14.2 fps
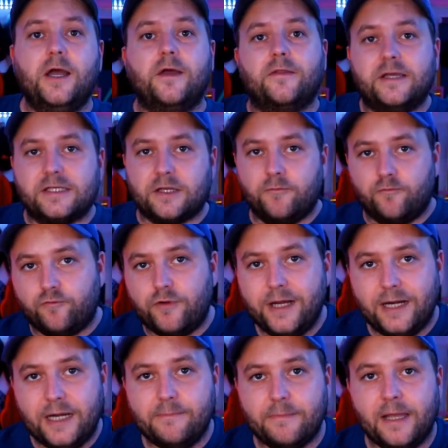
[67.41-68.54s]
this can
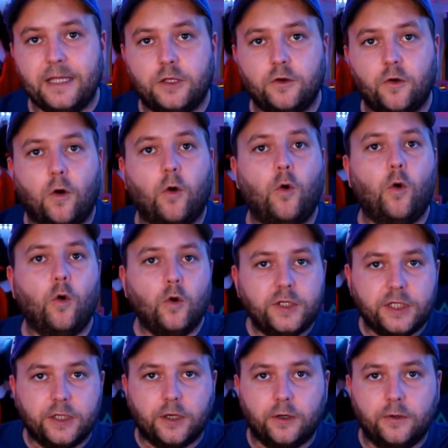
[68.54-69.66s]
really make your
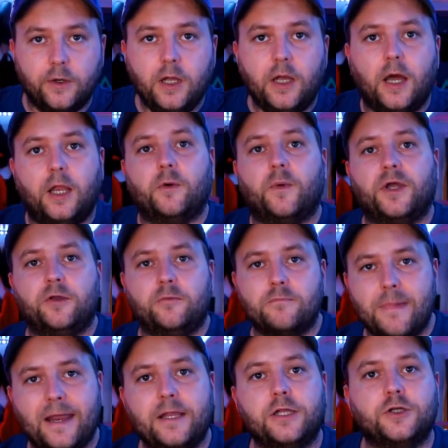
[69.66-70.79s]
audio and the way you
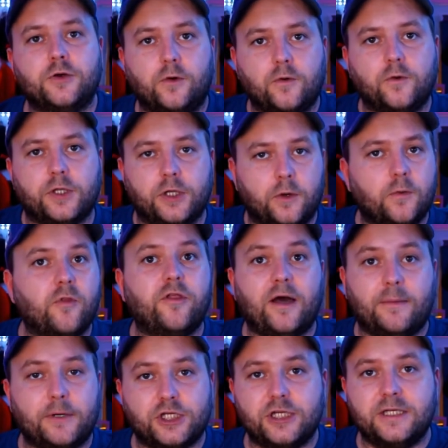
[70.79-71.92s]
manage your audio that
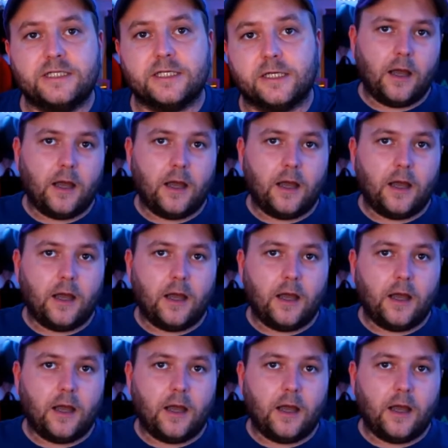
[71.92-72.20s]
much easier.